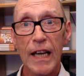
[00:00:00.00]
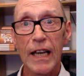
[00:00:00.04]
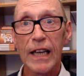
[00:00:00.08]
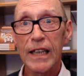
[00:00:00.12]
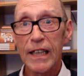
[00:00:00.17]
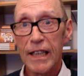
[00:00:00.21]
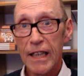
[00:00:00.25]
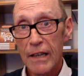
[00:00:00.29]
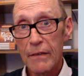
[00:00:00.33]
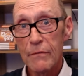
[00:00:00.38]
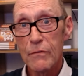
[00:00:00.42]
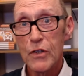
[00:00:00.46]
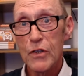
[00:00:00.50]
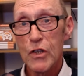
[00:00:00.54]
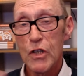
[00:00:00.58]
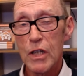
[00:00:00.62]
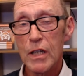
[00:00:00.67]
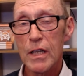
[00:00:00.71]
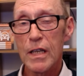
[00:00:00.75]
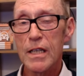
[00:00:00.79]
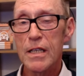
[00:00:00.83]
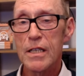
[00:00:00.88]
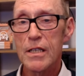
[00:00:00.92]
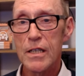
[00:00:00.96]
it gives you
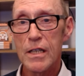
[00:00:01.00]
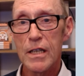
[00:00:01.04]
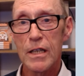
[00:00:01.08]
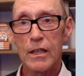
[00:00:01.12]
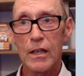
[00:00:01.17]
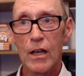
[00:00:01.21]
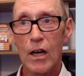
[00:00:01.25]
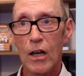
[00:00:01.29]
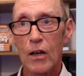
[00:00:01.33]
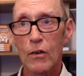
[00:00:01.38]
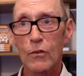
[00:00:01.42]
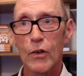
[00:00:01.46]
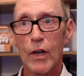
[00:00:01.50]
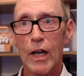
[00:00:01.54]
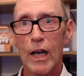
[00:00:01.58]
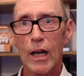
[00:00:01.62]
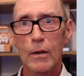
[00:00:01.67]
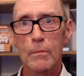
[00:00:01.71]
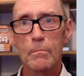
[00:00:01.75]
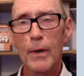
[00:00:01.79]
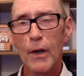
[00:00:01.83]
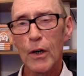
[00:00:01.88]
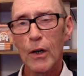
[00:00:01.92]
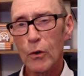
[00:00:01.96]
this scenario,
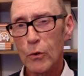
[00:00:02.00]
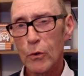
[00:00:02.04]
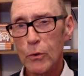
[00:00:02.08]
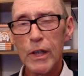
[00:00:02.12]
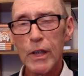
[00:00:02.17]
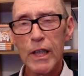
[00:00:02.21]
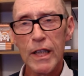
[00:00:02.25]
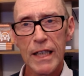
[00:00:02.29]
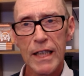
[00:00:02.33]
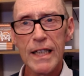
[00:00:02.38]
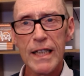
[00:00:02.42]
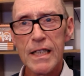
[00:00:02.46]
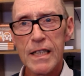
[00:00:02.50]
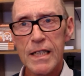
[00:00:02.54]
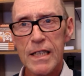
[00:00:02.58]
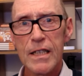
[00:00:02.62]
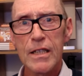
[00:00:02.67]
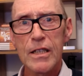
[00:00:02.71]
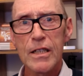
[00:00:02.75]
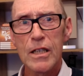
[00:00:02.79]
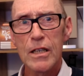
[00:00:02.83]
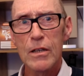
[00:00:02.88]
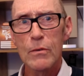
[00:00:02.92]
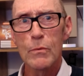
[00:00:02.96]
but all you need to
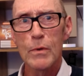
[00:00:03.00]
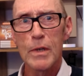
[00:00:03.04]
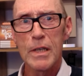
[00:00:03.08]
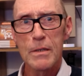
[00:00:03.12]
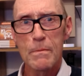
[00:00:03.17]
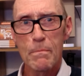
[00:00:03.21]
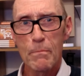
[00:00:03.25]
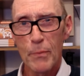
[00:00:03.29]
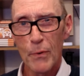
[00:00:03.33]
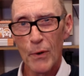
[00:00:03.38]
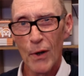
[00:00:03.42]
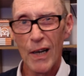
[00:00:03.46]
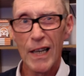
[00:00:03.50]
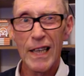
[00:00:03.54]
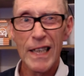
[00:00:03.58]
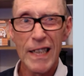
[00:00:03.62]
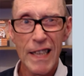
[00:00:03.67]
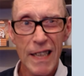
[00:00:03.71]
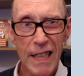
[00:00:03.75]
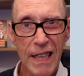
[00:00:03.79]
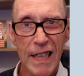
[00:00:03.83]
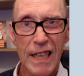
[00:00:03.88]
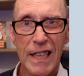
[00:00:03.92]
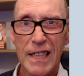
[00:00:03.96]
do is
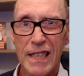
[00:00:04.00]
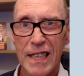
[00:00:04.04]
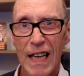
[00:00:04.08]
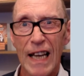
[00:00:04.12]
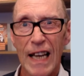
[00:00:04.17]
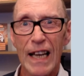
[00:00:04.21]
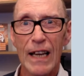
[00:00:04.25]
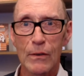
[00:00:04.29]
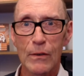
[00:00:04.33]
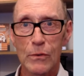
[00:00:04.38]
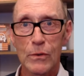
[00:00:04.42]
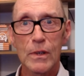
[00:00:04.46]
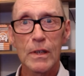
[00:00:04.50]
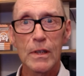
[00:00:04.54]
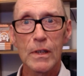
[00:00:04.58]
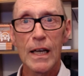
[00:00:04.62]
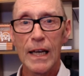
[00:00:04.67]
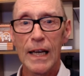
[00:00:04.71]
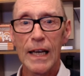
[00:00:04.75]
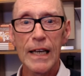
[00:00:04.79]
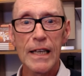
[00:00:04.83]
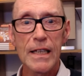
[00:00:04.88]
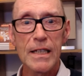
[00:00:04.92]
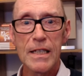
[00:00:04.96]
break it down
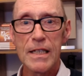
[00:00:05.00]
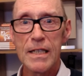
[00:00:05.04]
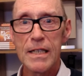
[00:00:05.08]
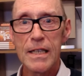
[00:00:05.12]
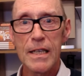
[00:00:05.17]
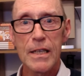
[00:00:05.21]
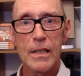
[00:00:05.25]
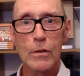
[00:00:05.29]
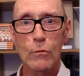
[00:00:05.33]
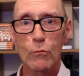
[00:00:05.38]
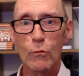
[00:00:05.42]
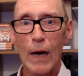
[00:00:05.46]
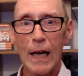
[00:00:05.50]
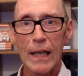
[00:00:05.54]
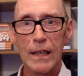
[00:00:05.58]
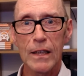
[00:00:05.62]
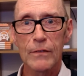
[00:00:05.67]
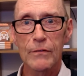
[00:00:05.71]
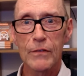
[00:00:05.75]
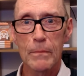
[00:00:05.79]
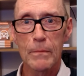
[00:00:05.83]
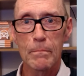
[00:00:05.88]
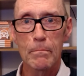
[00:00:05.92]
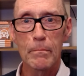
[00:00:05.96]
into the
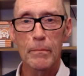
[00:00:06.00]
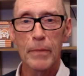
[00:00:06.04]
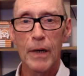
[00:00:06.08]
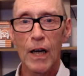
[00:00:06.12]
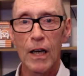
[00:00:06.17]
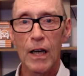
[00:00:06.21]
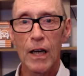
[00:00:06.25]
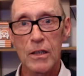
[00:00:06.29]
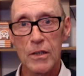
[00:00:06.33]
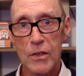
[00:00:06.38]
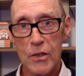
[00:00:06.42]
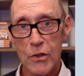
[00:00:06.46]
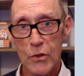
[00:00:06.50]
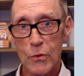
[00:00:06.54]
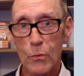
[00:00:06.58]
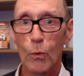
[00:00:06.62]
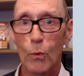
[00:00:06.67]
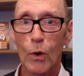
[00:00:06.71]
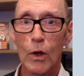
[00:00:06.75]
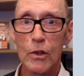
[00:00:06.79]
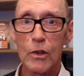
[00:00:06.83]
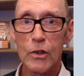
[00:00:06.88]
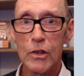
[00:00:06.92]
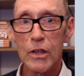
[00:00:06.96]
relevant parts.
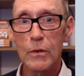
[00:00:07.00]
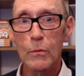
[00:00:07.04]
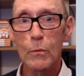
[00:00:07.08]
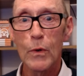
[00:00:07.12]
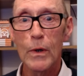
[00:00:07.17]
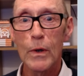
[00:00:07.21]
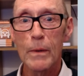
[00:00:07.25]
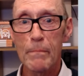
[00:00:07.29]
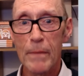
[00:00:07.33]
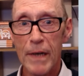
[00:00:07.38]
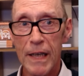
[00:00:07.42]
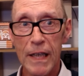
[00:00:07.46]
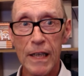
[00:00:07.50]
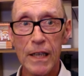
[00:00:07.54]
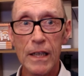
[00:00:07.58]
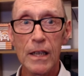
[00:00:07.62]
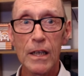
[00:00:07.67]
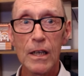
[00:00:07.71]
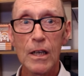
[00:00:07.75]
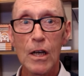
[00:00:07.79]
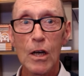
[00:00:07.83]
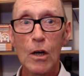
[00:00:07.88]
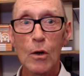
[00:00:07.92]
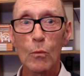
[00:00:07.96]
What do we mean?
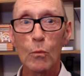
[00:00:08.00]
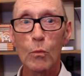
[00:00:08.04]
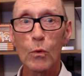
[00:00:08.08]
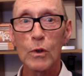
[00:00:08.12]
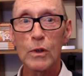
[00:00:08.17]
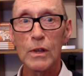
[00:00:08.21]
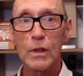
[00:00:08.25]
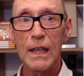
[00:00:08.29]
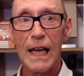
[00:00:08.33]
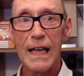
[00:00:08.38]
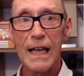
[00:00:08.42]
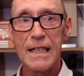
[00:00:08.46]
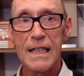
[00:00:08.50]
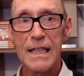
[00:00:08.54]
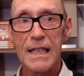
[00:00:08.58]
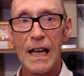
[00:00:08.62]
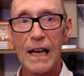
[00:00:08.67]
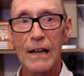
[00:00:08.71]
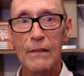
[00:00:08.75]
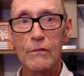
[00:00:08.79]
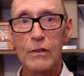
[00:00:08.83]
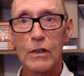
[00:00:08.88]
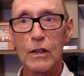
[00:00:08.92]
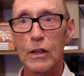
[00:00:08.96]
Well, let's
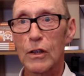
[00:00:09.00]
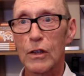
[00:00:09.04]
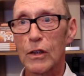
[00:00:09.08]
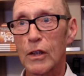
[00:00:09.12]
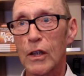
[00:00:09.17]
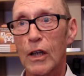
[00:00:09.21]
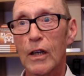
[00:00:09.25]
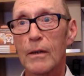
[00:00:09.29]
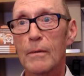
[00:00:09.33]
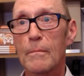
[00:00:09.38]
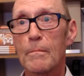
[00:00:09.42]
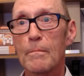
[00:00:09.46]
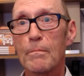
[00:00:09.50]
have a look.